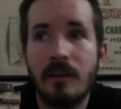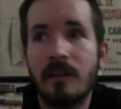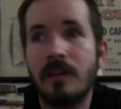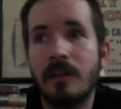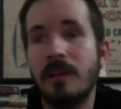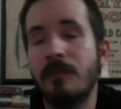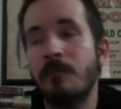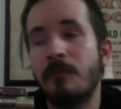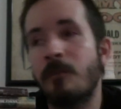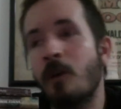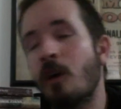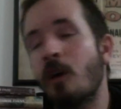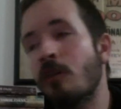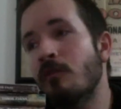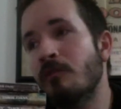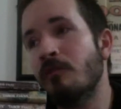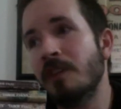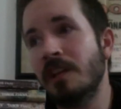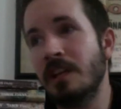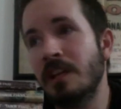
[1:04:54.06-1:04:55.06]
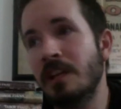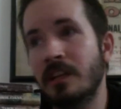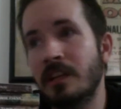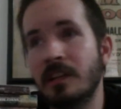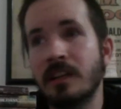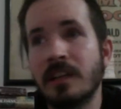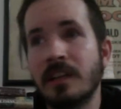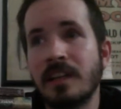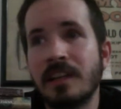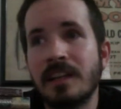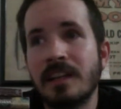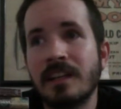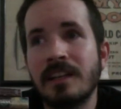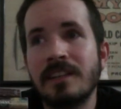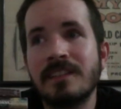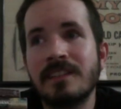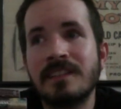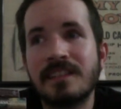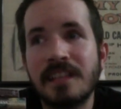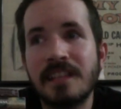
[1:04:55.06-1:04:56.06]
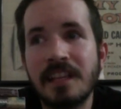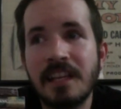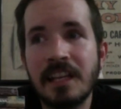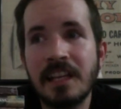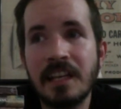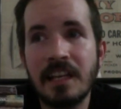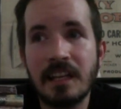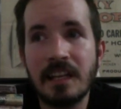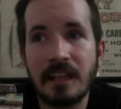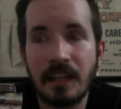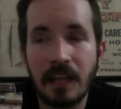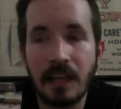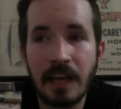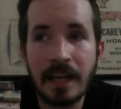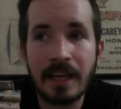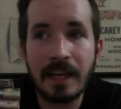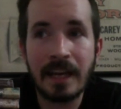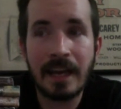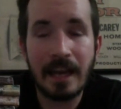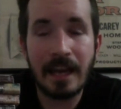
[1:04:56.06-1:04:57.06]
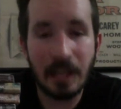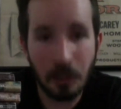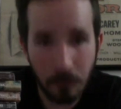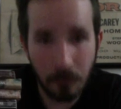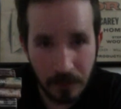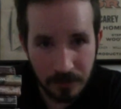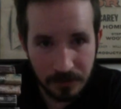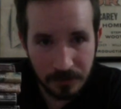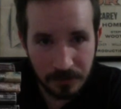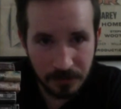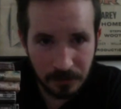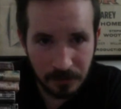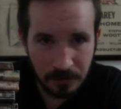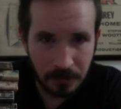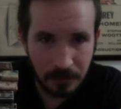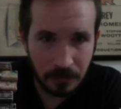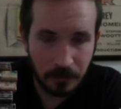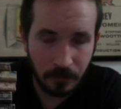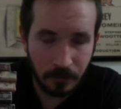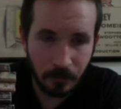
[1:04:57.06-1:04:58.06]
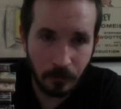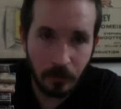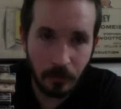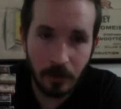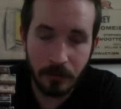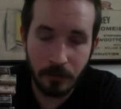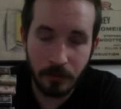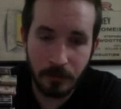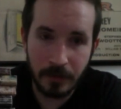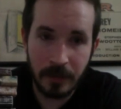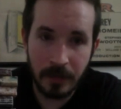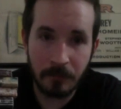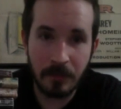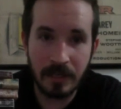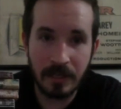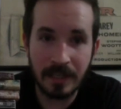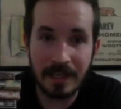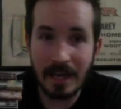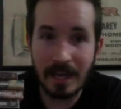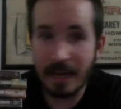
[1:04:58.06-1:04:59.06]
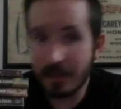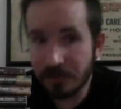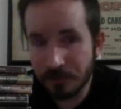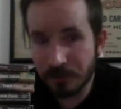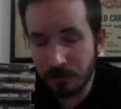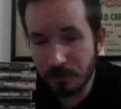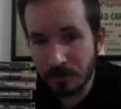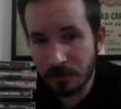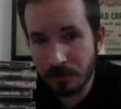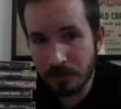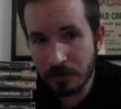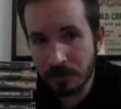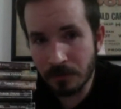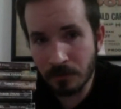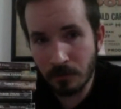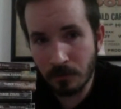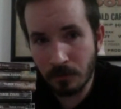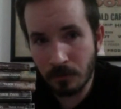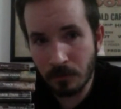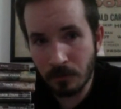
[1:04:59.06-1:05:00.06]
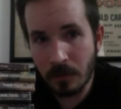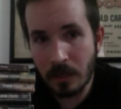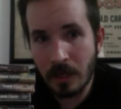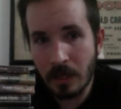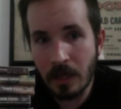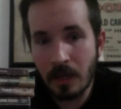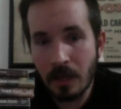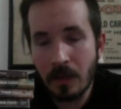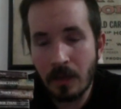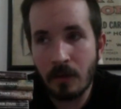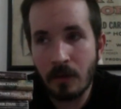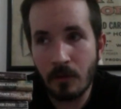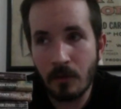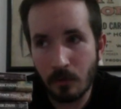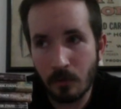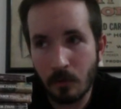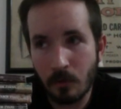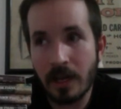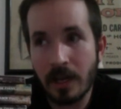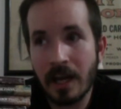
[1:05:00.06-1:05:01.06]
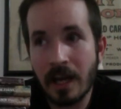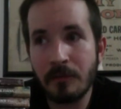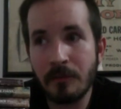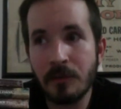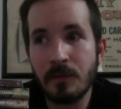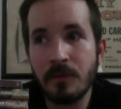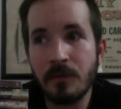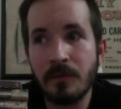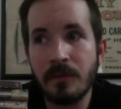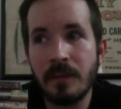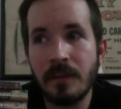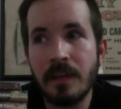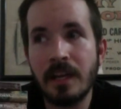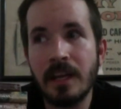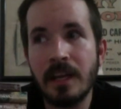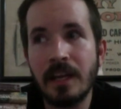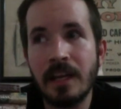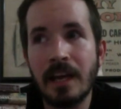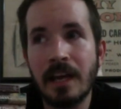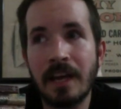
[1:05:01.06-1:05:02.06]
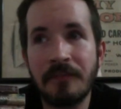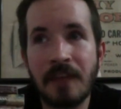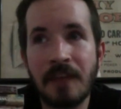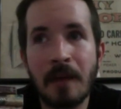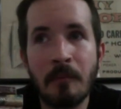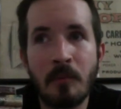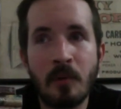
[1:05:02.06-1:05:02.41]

involving city-like elements, whether they be gangsters or what have you, at that